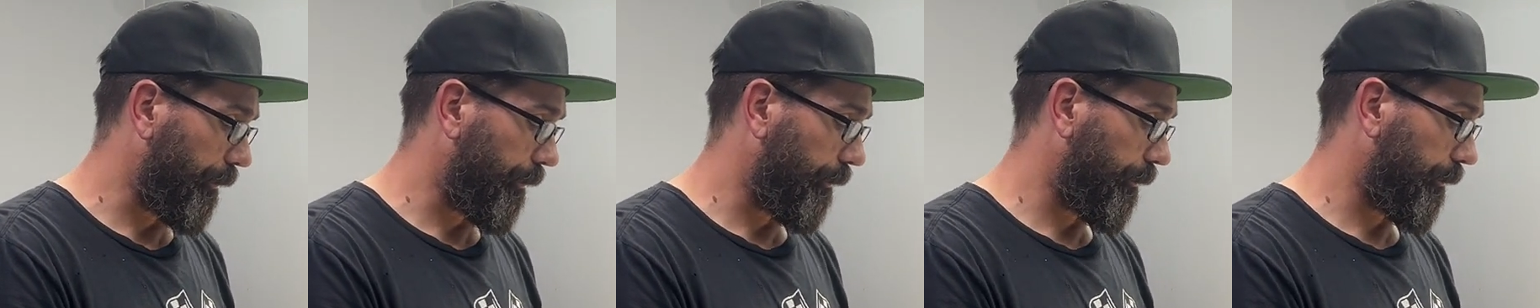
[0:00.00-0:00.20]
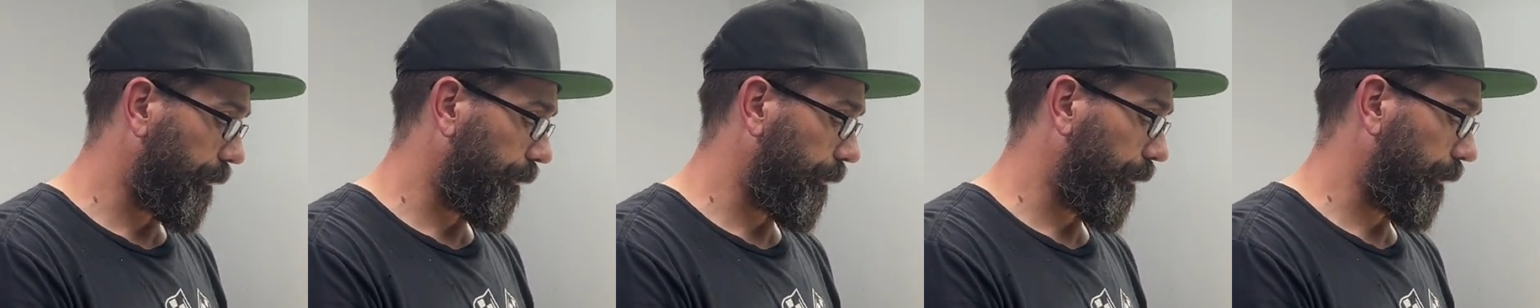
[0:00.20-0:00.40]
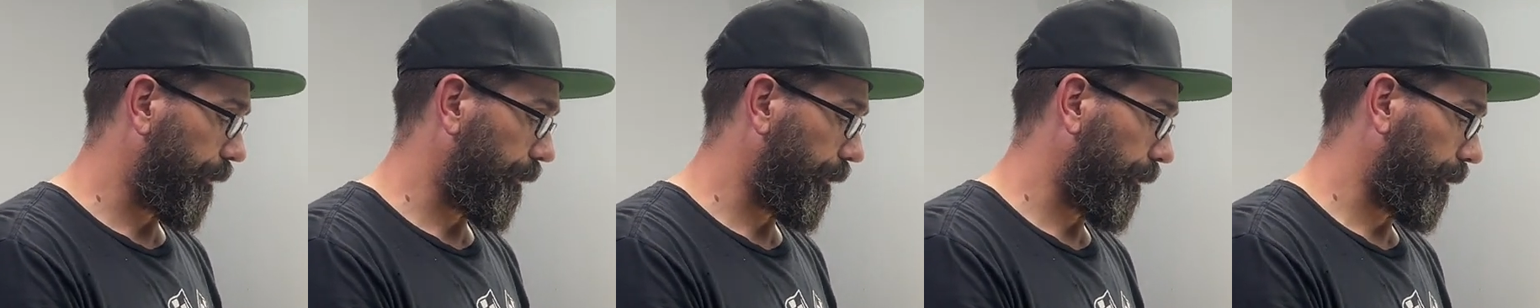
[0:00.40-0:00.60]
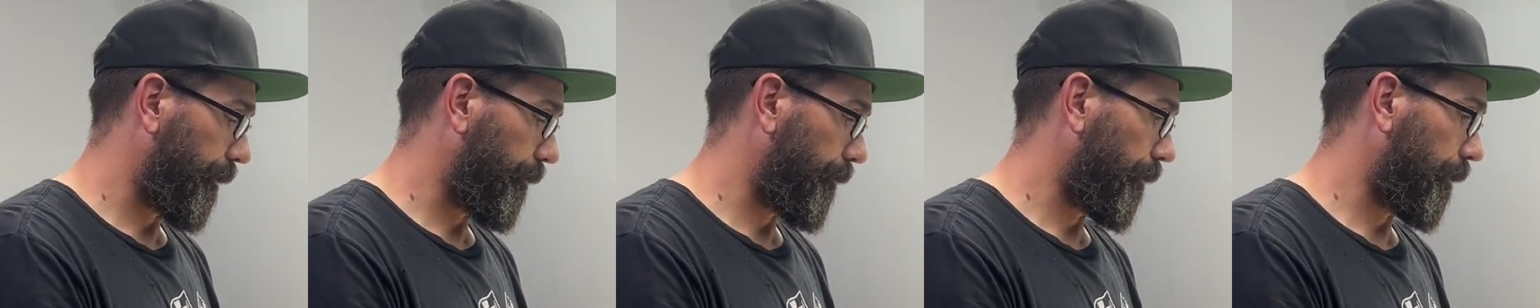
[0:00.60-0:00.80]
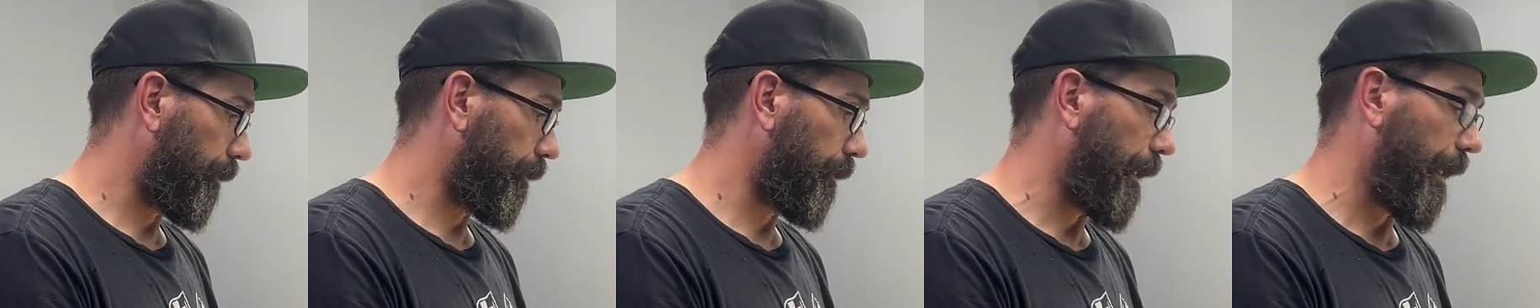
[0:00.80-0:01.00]
and
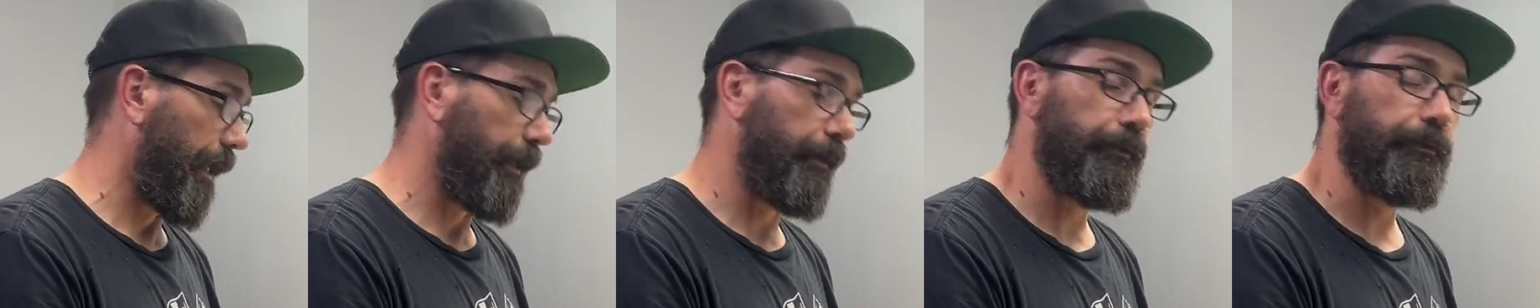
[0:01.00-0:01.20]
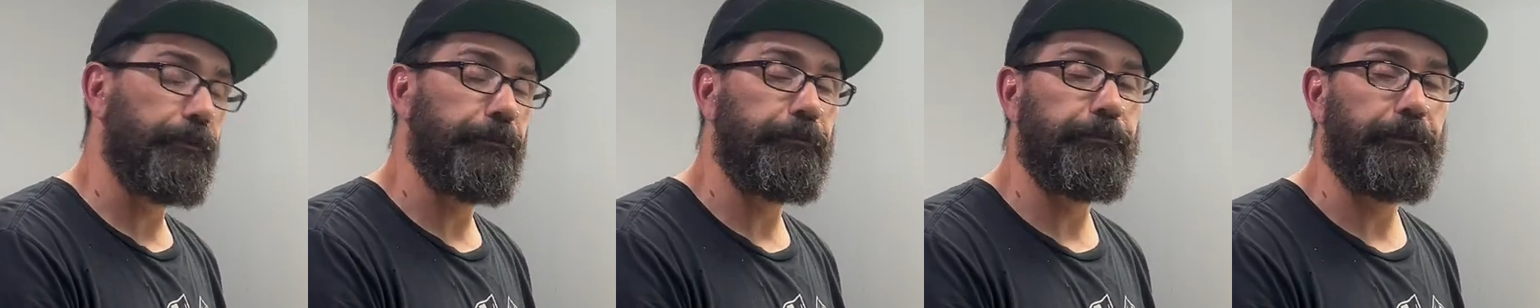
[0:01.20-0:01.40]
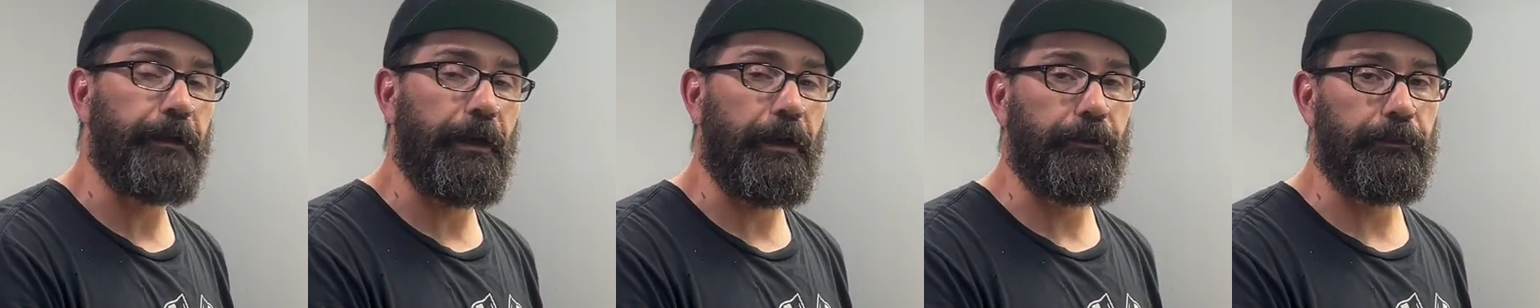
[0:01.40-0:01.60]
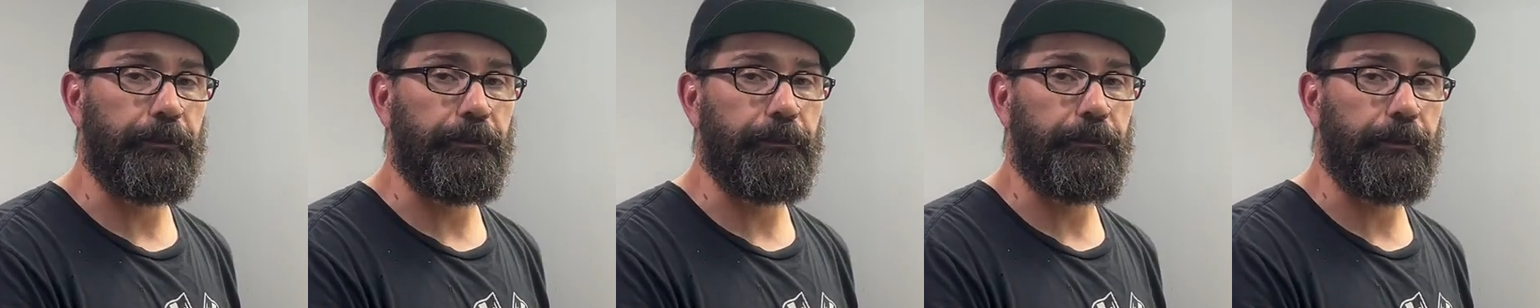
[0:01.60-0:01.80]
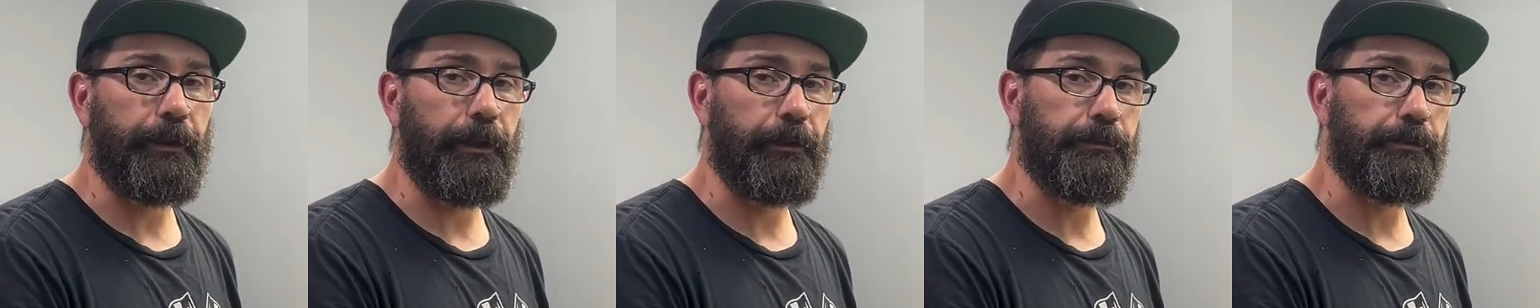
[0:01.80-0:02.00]
I'm glad to have found
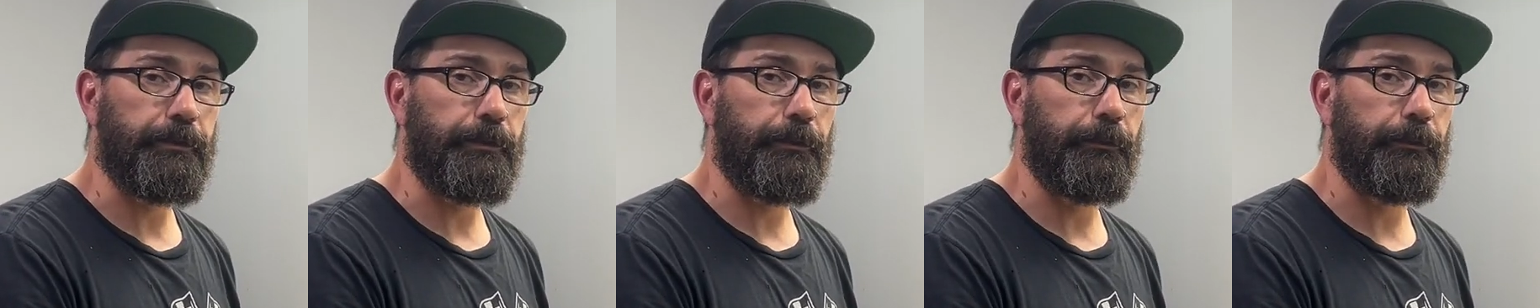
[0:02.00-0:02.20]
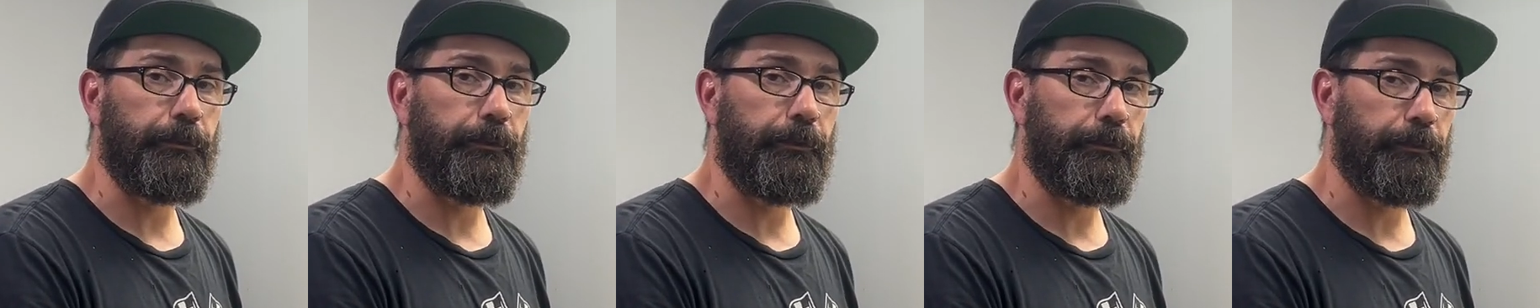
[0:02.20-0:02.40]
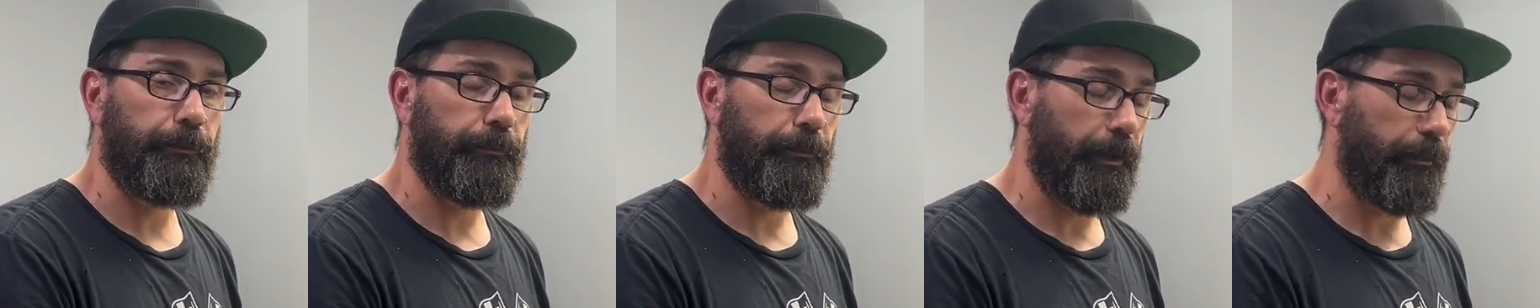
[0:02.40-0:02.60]
it when I was going through my